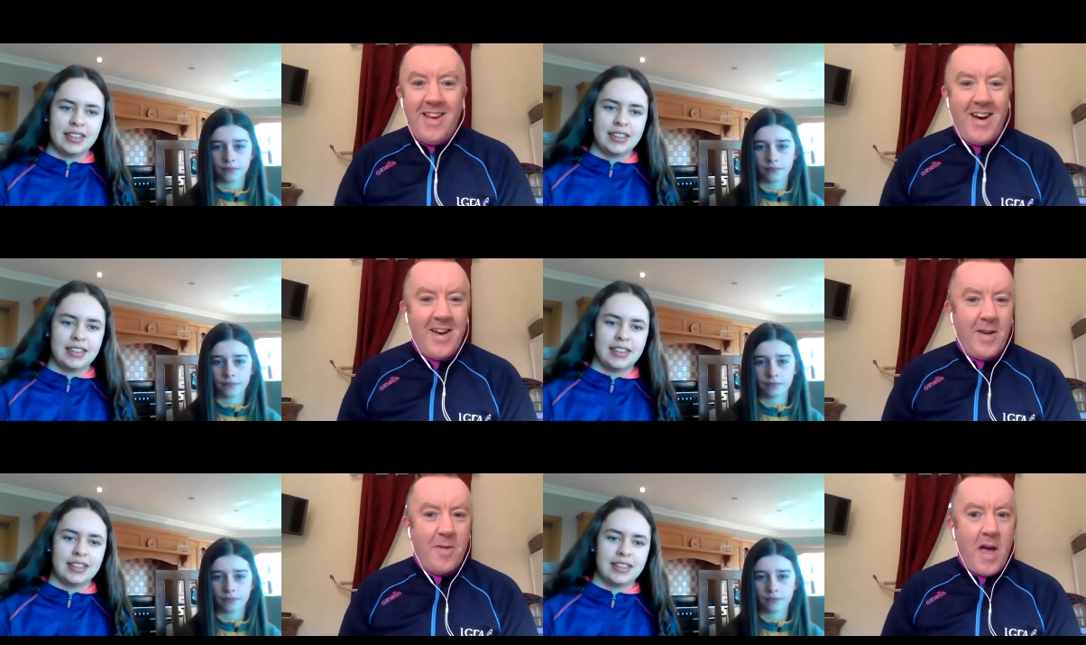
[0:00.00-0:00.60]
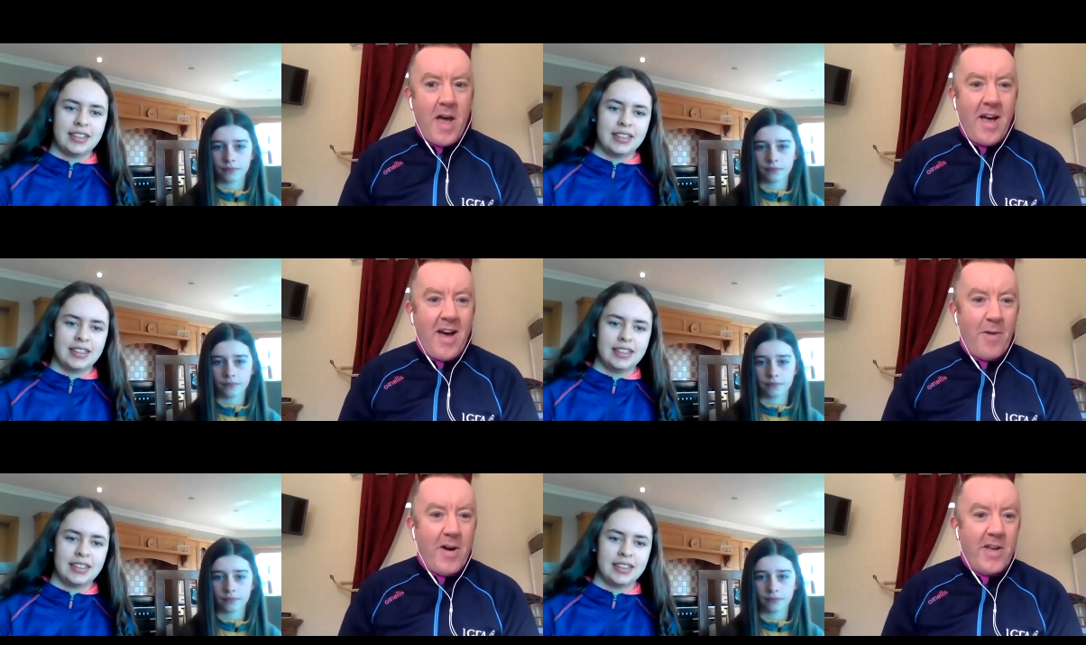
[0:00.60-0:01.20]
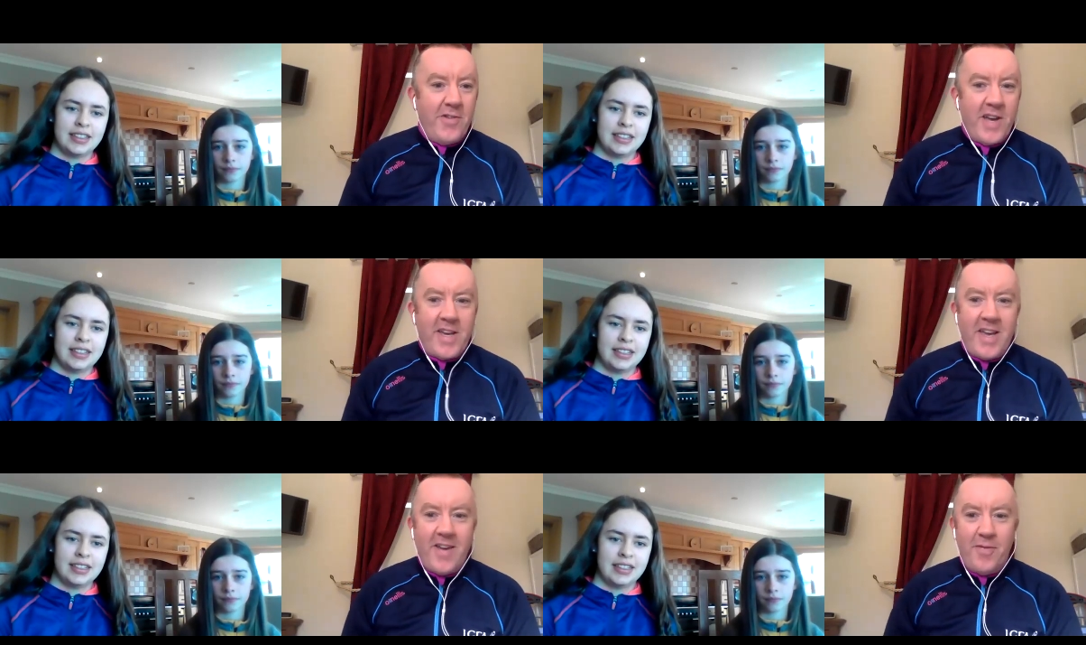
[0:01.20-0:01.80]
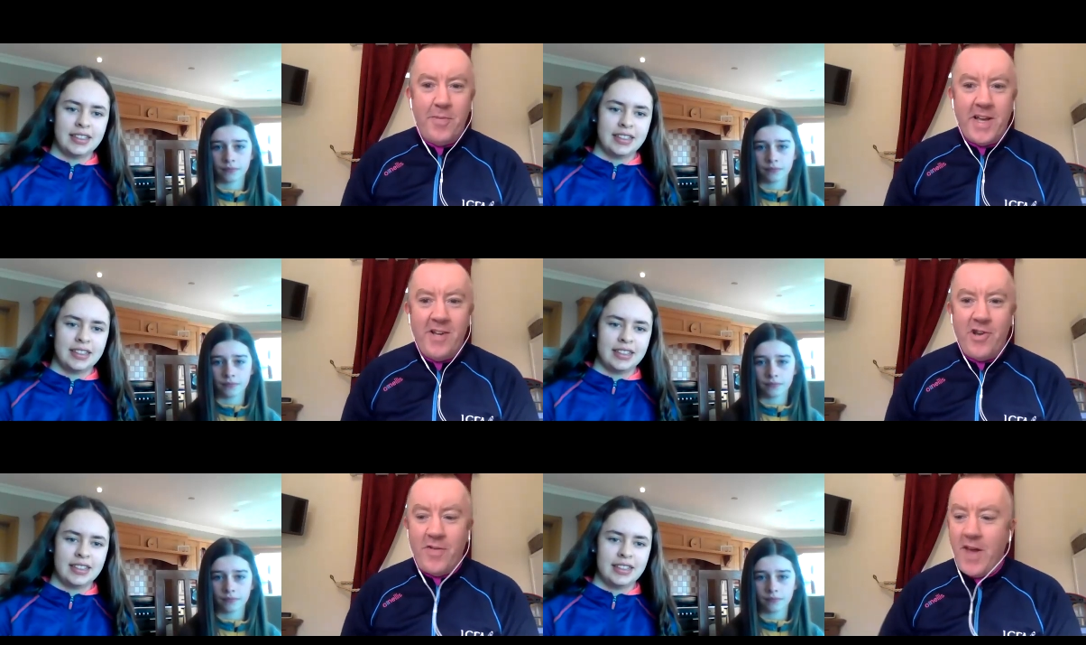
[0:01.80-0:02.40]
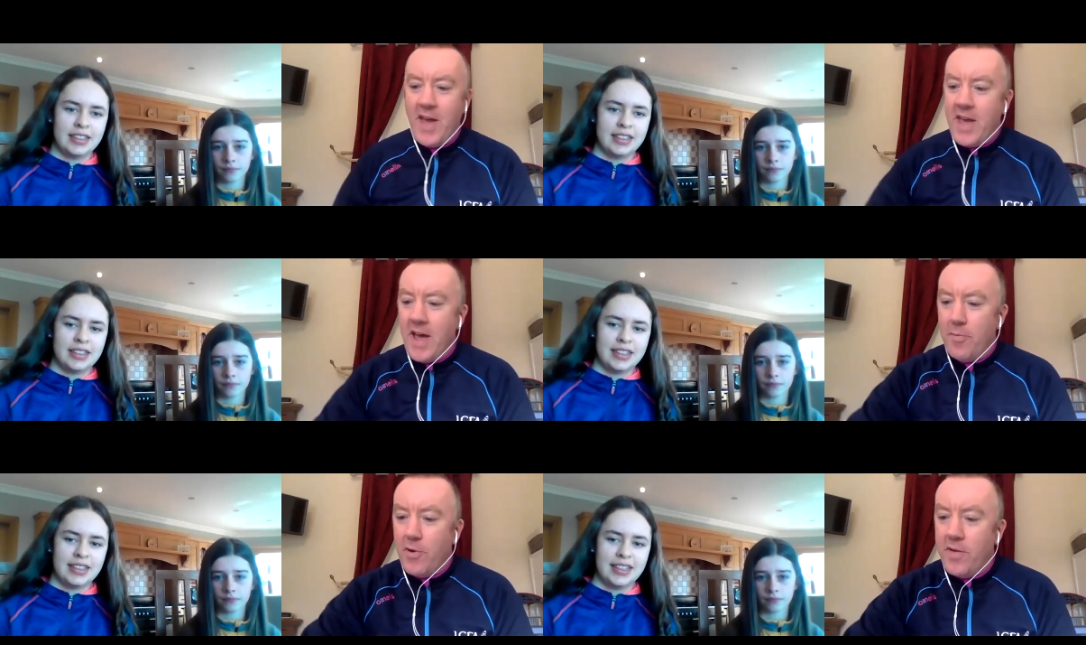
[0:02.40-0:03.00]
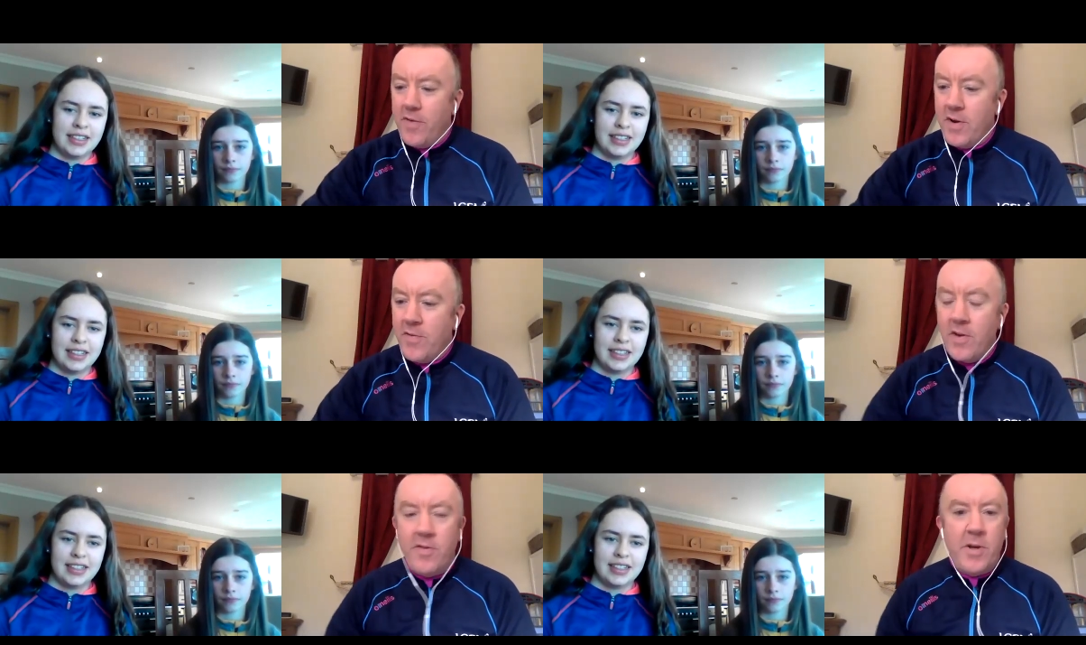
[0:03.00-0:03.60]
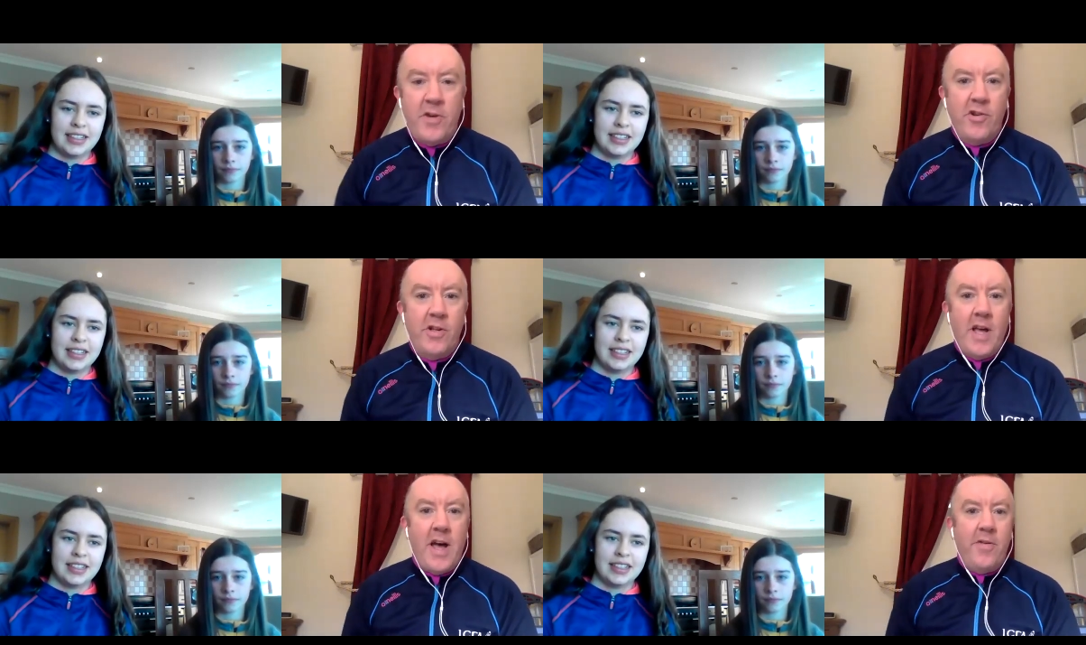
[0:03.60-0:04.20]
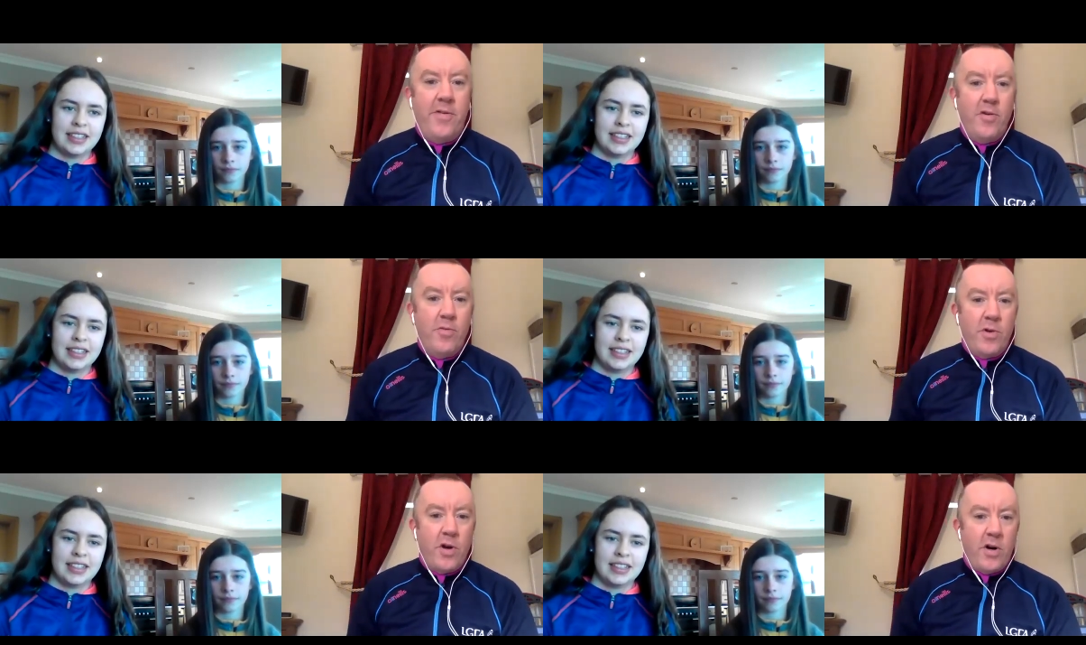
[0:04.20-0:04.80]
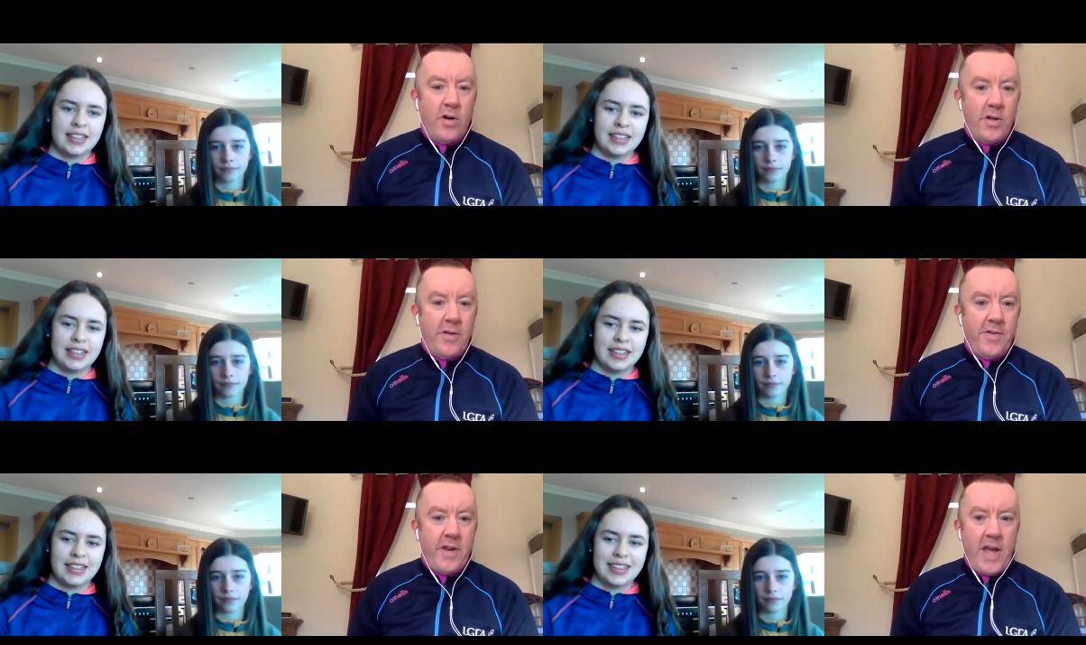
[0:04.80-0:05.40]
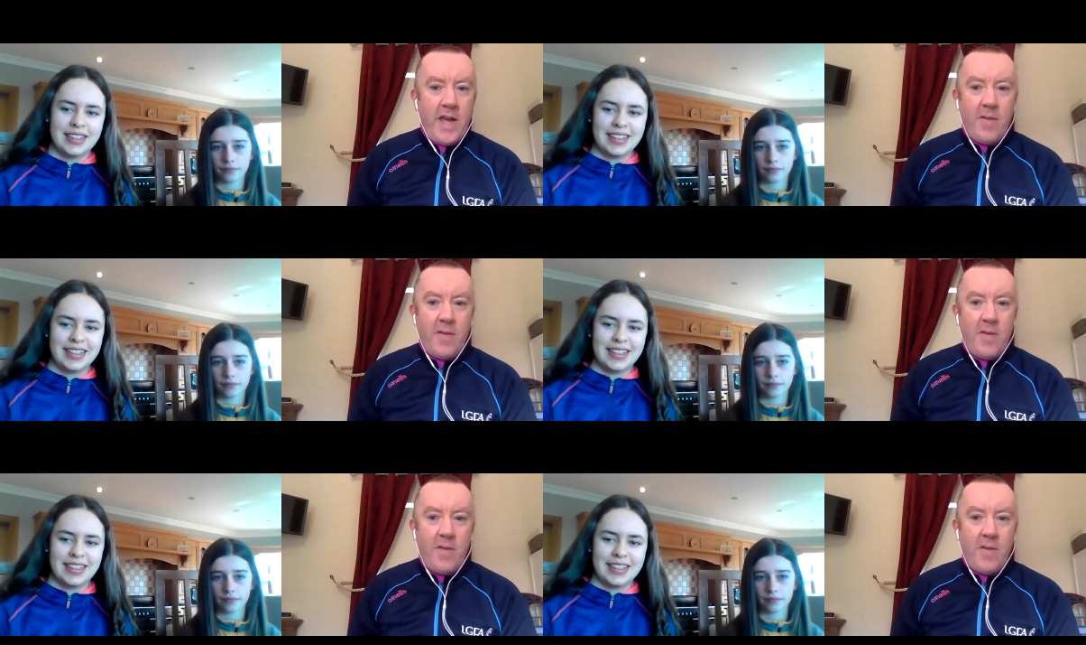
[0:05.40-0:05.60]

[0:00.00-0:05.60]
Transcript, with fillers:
Speaker 1: Hi, uh, how are you? It's Jackie here from the LGFA, and we're on a very, very special uh, Zoom call today.